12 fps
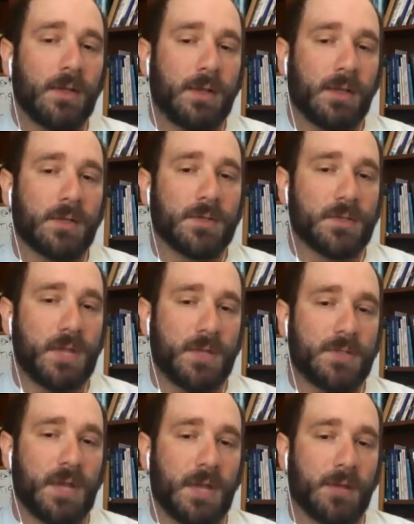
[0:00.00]
into state
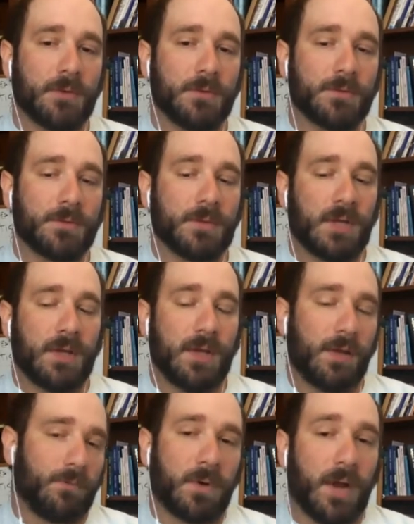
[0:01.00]
standards
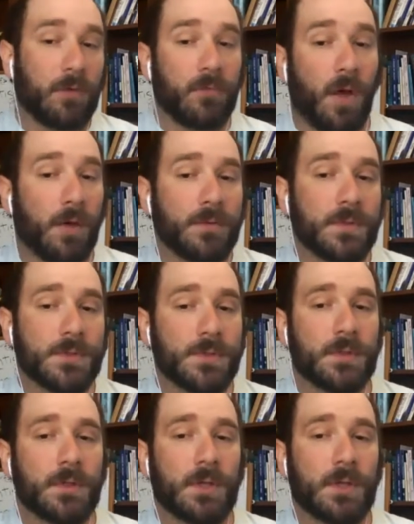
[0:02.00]
get voted out of office